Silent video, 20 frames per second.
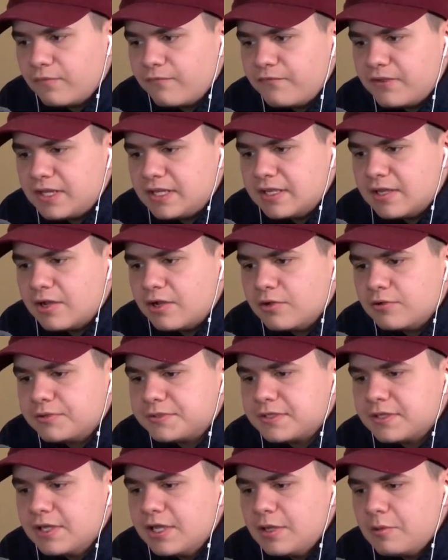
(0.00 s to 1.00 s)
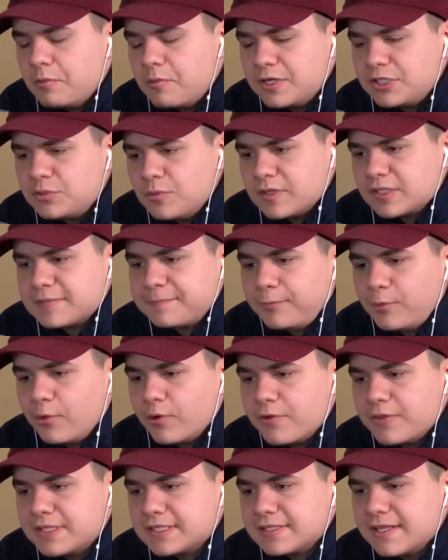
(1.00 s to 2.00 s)
little videos. Went to
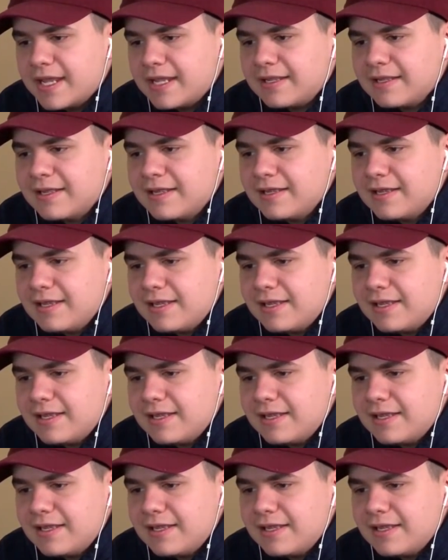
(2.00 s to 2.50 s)
explore this like